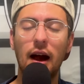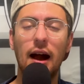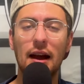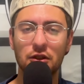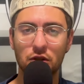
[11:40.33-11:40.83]

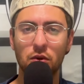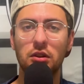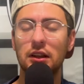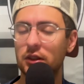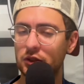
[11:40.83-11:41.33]
I do
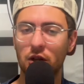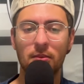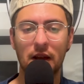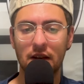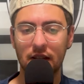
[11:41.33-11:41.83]
think there's no
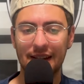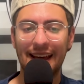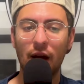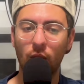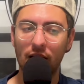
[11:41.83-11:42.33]
mandate.
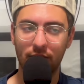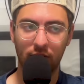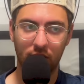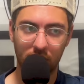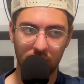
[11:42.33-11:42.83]

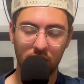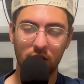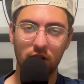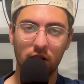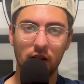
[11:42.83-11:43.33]
However,
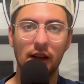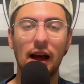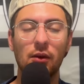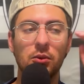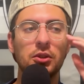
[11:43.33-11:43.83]

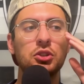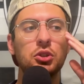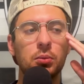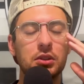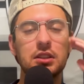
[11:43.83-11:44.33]
I would be
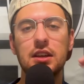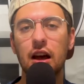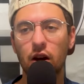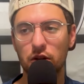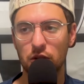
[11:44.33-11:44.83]
stupid to
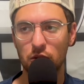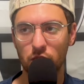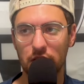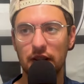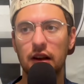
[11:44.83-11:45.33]
tell
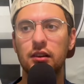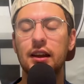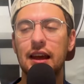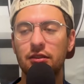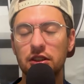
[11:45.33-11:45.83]
you that they are
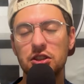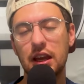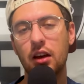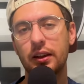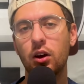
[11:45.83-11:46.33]
not heavily
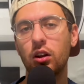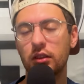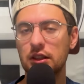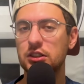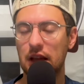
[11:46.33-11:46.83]
scouting all
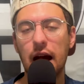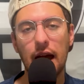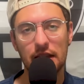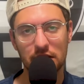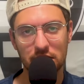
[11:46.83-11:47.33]
these
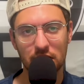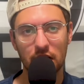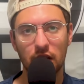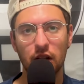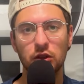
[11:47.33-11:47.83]
guys
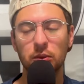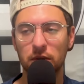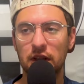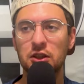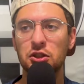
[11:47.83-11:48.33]
to
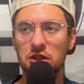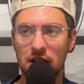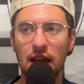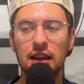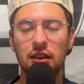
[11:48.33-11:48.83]
potentially
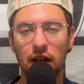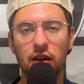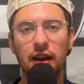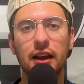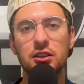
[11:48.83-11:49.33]
take
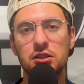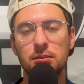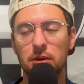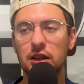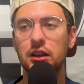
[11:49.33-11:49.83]
their
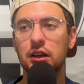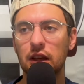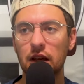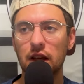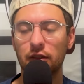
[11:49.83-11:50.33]
next big
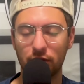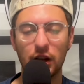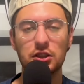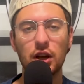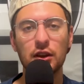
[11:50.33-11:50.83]

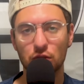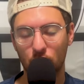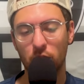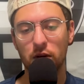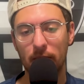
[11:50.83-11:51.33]
franchise
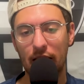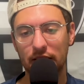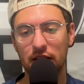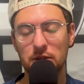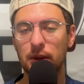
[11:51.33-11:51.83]

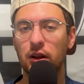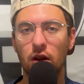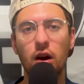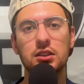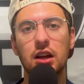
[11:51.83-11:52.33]
quarterback. It's been a
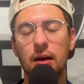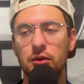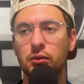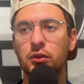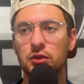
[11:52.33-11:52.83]
long time
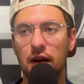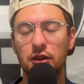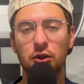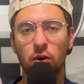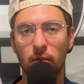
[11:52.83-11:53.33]
since we
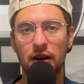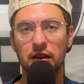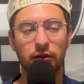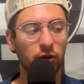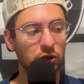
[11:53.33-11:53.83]
drafted a quarterback in
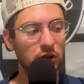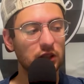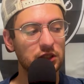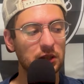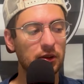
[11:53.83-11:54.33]
the first
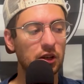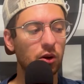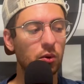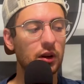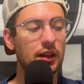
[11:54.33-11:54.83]
round. Does anybody
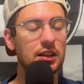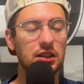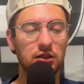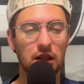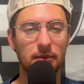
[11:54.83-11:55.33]
know who it is?
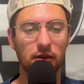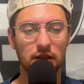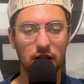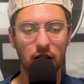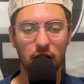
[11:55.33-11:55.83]
I'll stop you
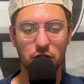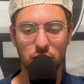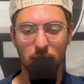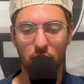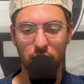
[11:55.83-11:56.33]
right there. It's
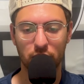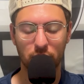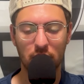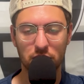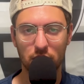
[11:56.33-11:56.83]
Jamarcus
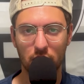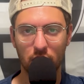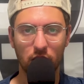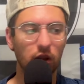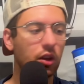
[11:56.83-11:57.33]

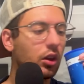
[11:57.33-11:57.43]
Russell.